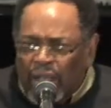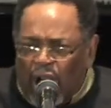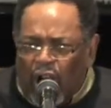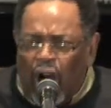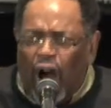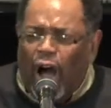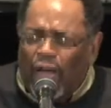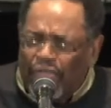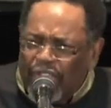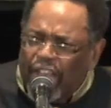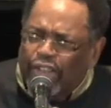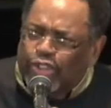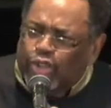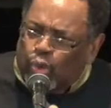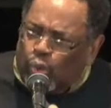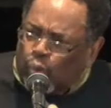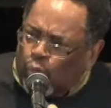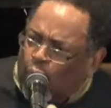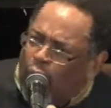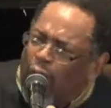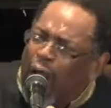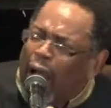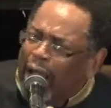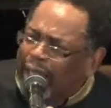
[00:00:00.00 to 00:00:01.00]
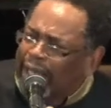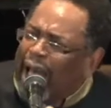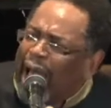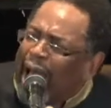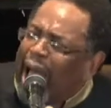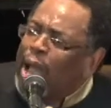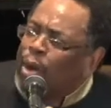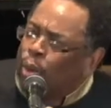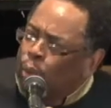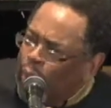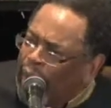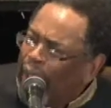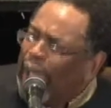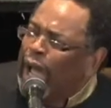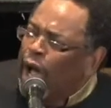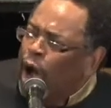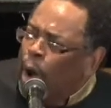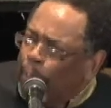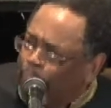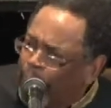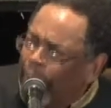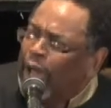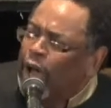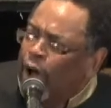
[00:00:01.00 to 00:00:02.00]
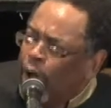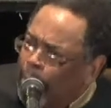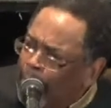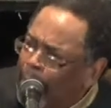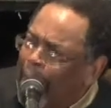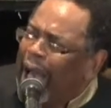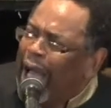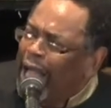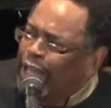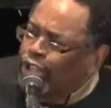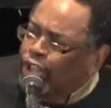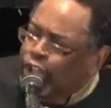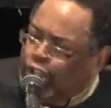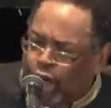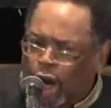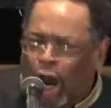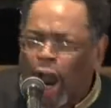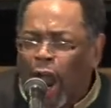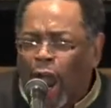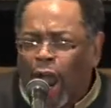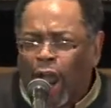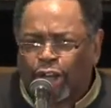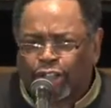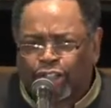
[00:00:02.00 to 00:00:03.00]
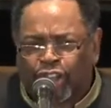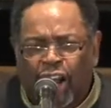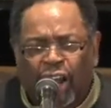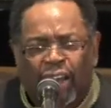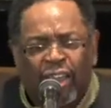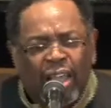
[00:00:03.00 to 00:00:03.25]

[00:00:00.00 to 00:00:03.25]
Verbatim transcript: On this rock I will build my church,